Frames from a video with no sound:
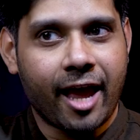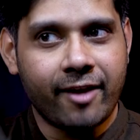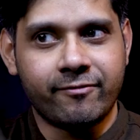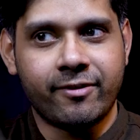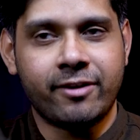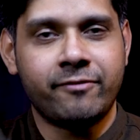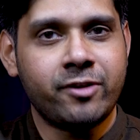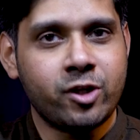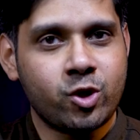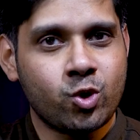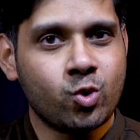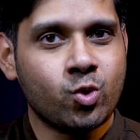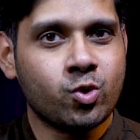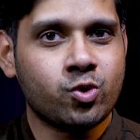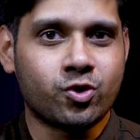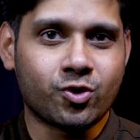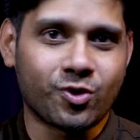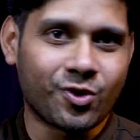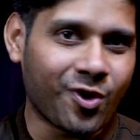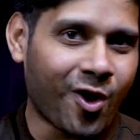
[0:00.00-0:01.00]
And when we
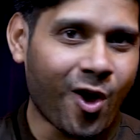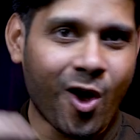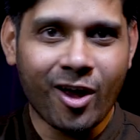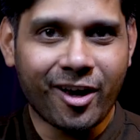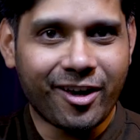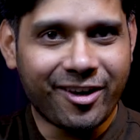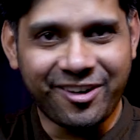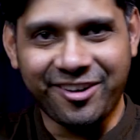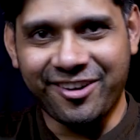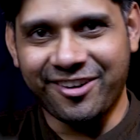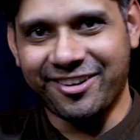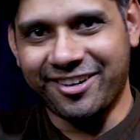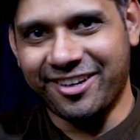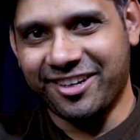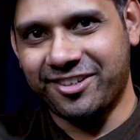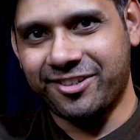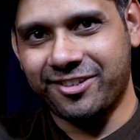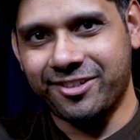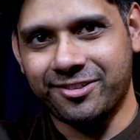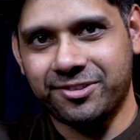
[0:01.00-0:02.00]
choose wrong career
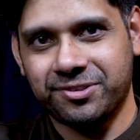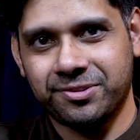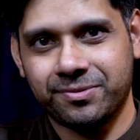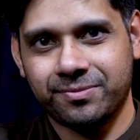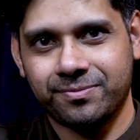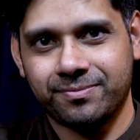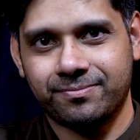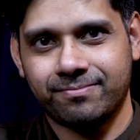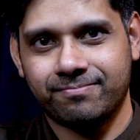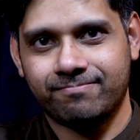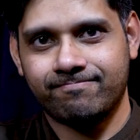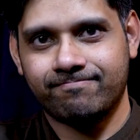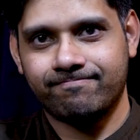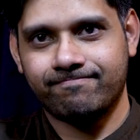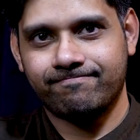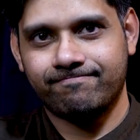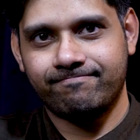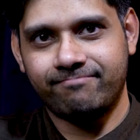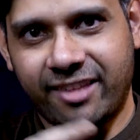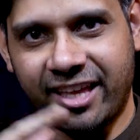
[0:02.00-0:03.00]
direction,
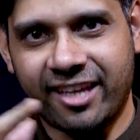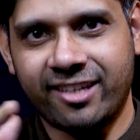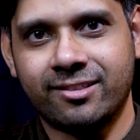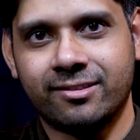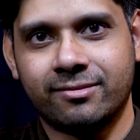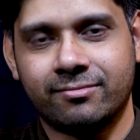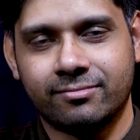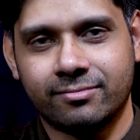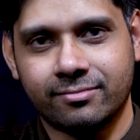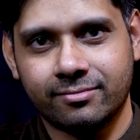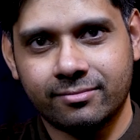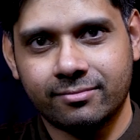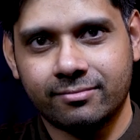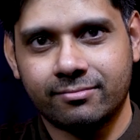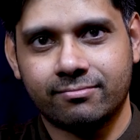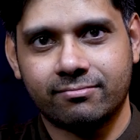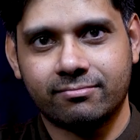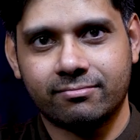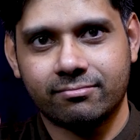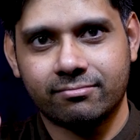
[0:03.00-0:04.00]
then
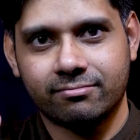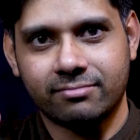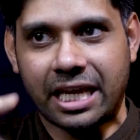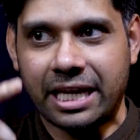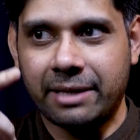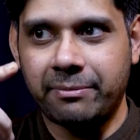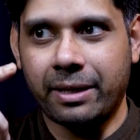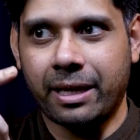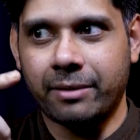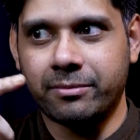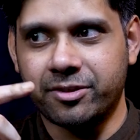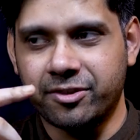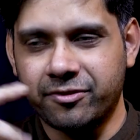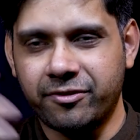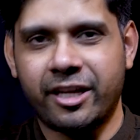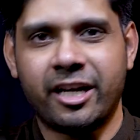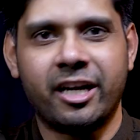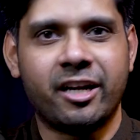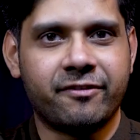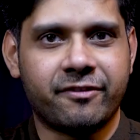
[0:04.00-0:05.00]
it becomes
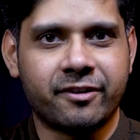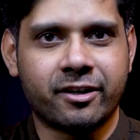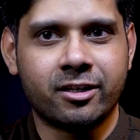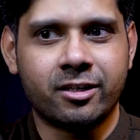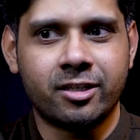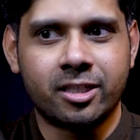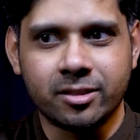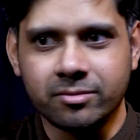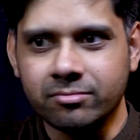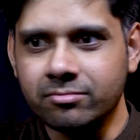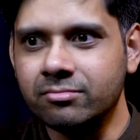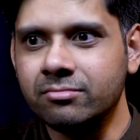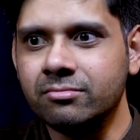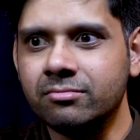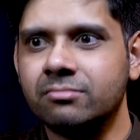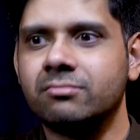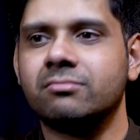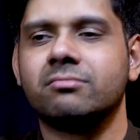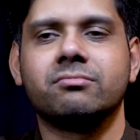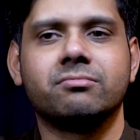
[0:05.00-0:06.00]
very difficult
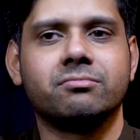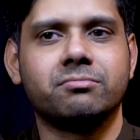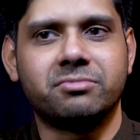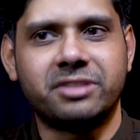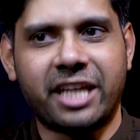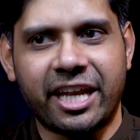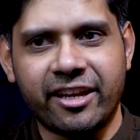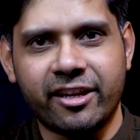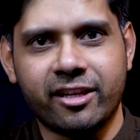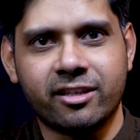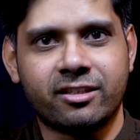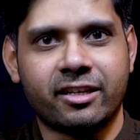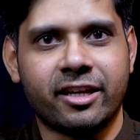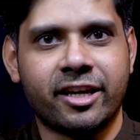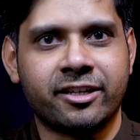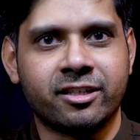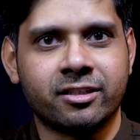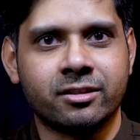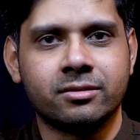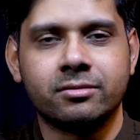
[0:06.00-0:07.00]
10 years
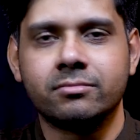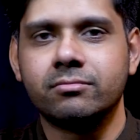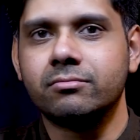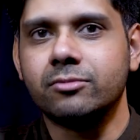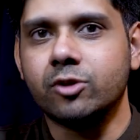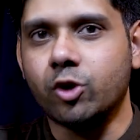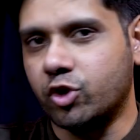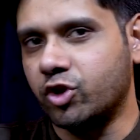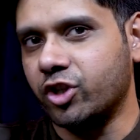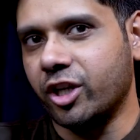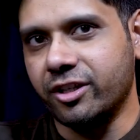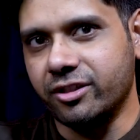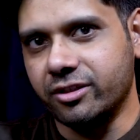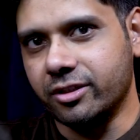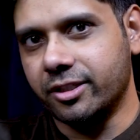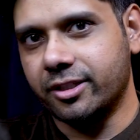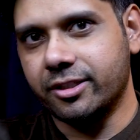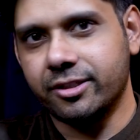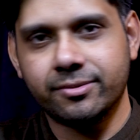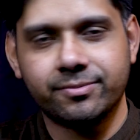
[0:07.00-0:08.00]
later to
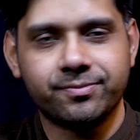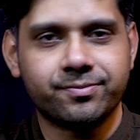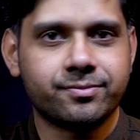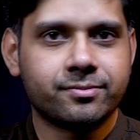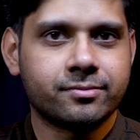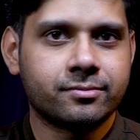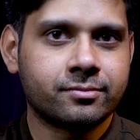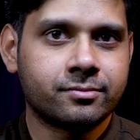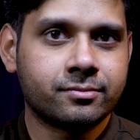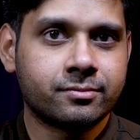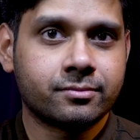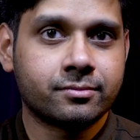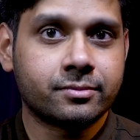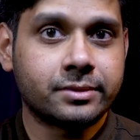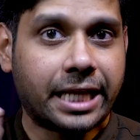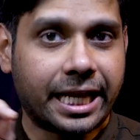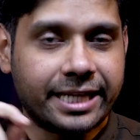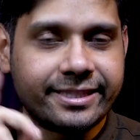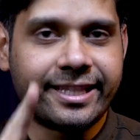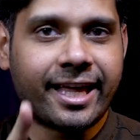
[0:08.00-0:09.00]
change it.
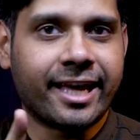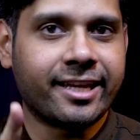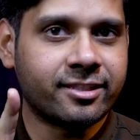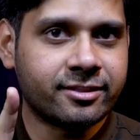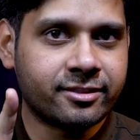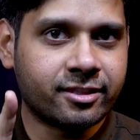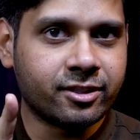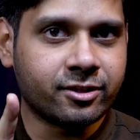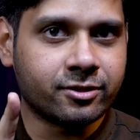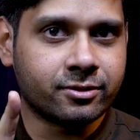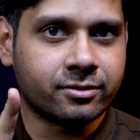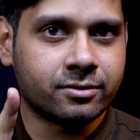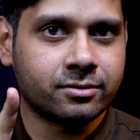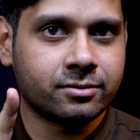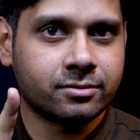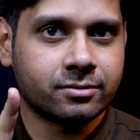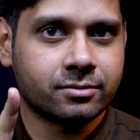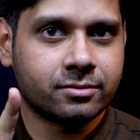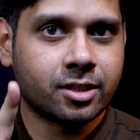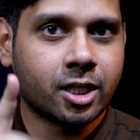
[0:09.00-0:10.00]
And that is the
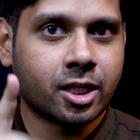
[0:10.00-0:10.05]
reason